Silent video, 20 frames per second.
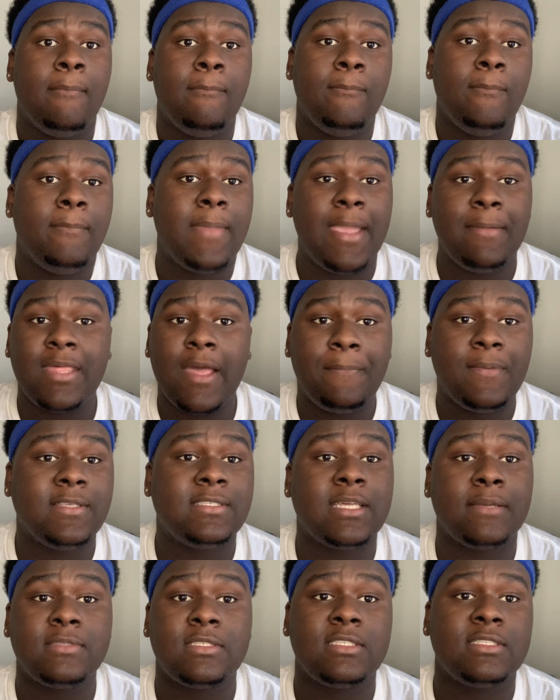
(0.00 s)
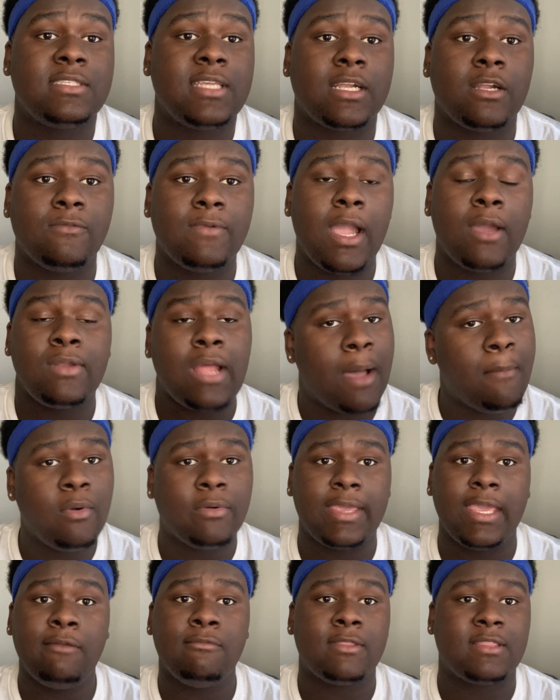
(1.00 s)
Maybe that piece comes in the second round. I'm
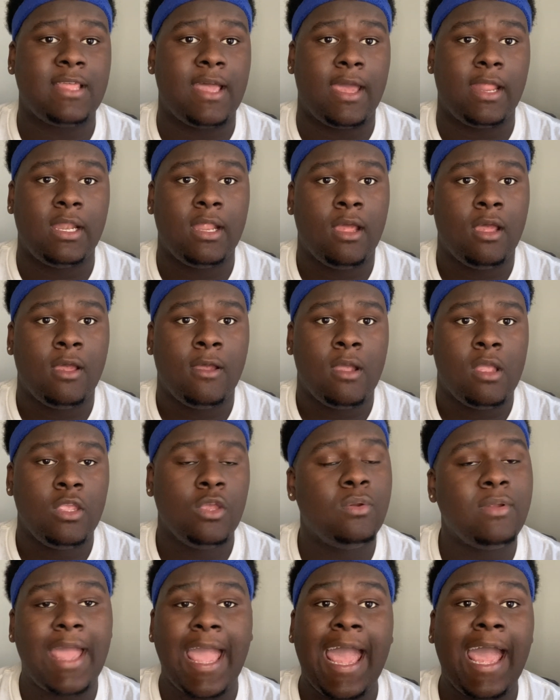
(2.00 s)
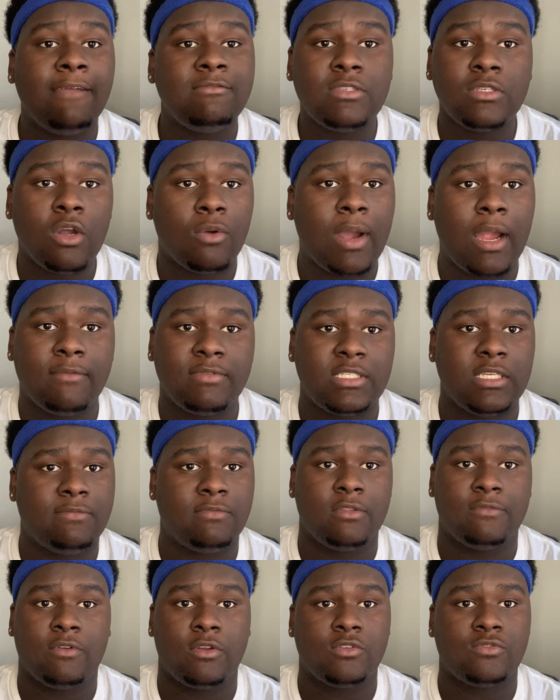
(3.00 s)
okay with that. You don't have to go wide receiver in
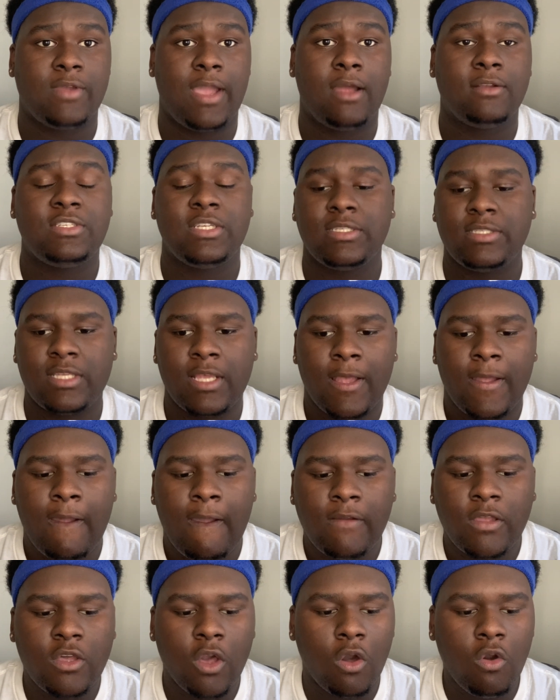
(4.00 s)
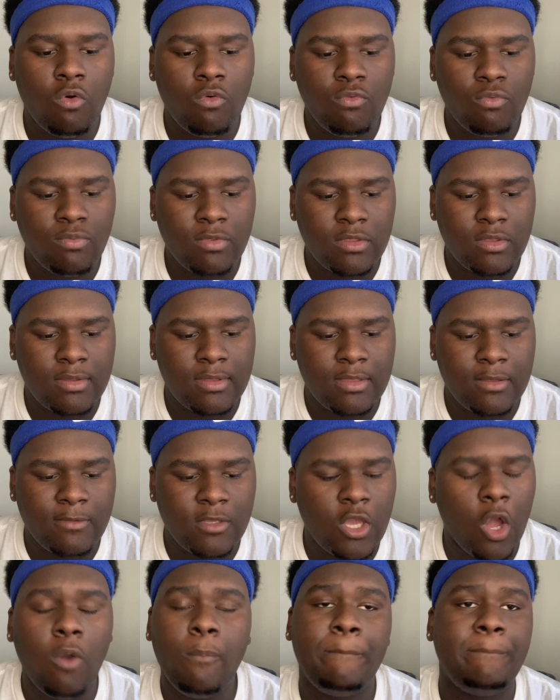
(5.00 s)
the first round. Just go
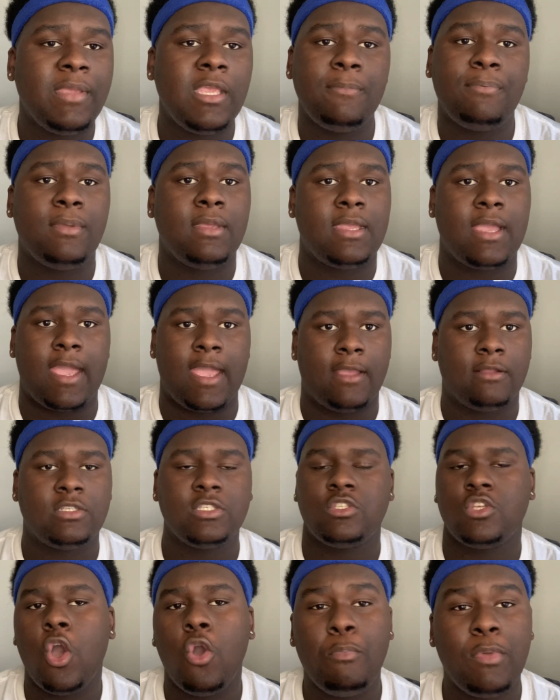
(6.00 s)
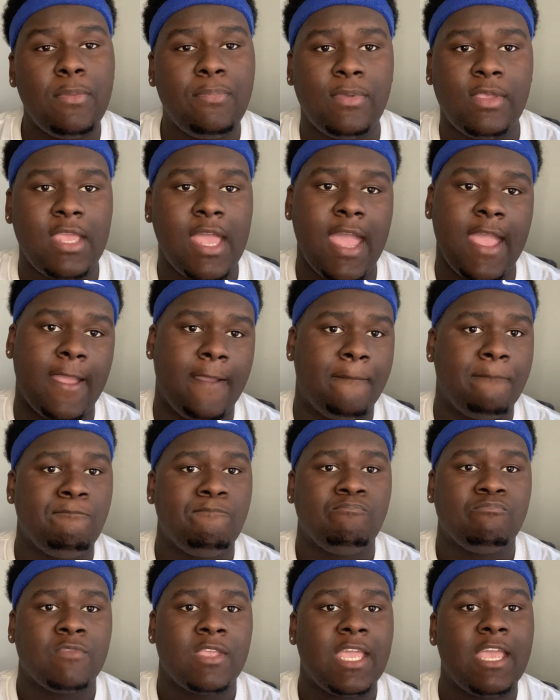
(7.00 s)
BPA. Just go BPA.
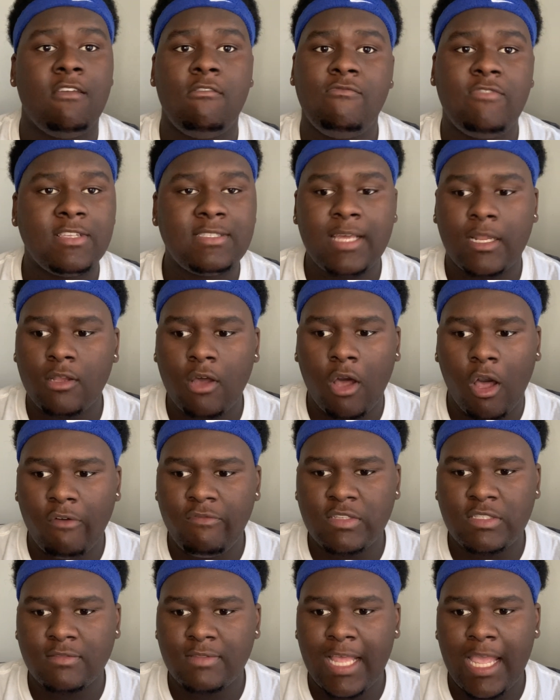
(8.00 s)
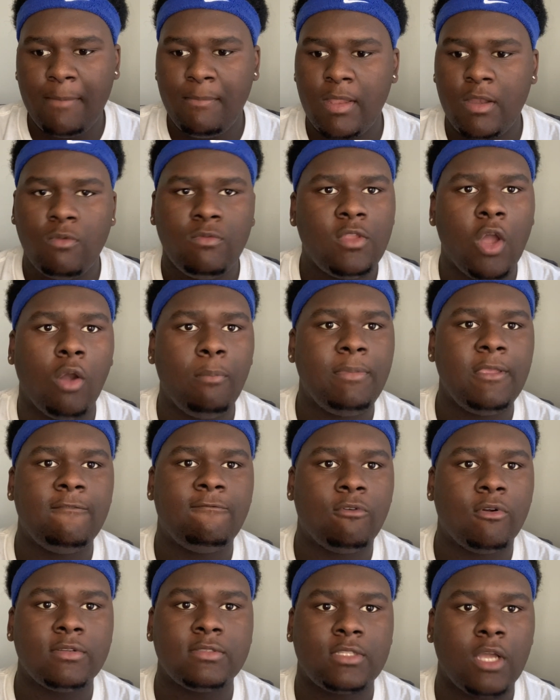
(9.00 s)
And if it's not an offensive lineman, don't
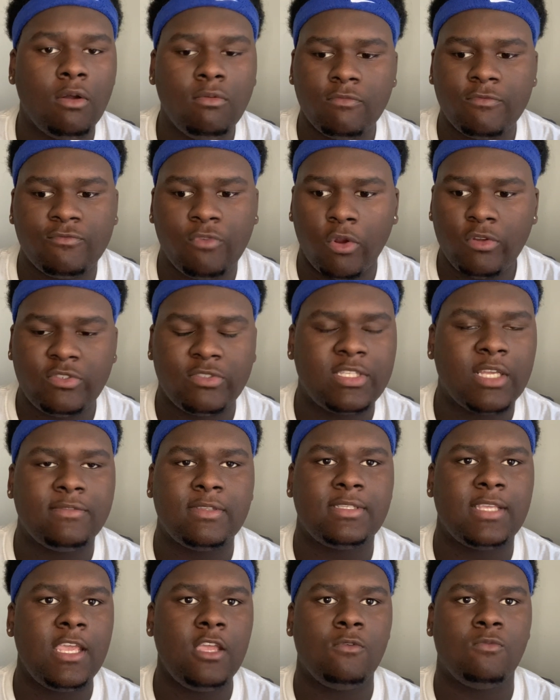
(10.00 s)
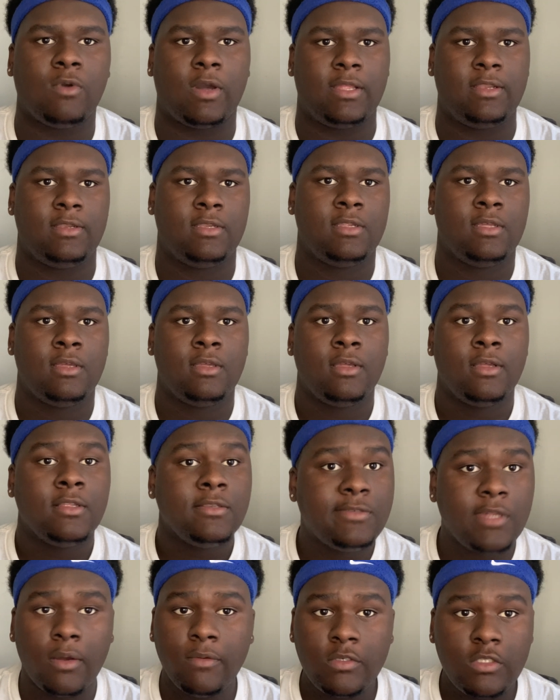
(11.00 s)
force yourself to take one.
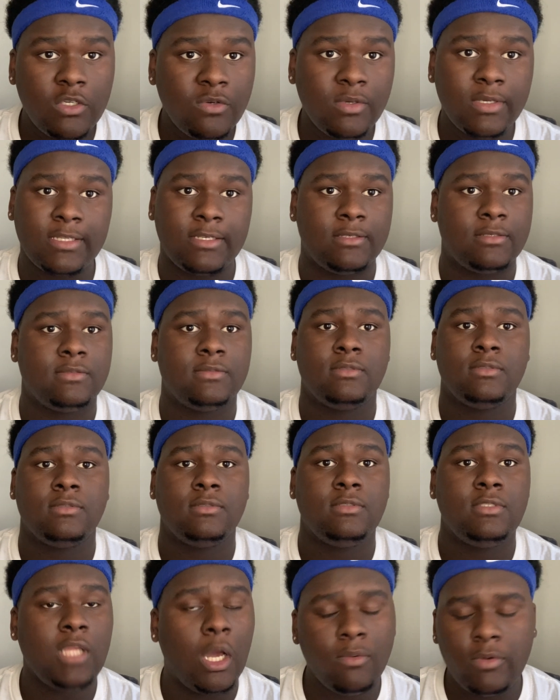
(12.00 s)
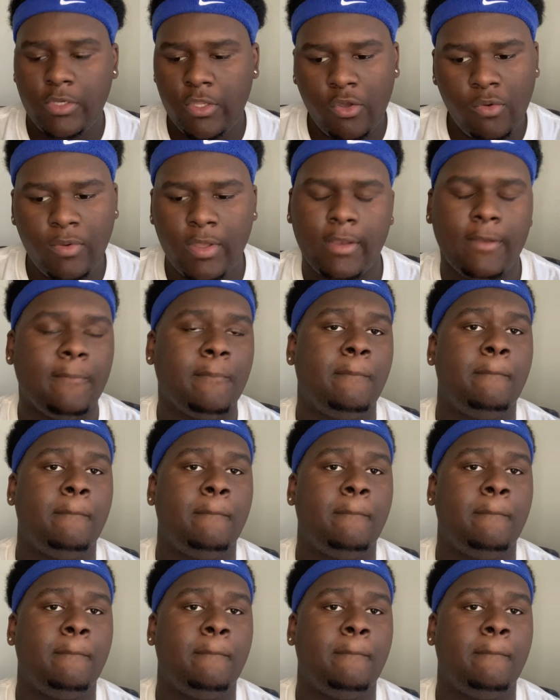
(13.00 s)
Don't do it. Don't do it.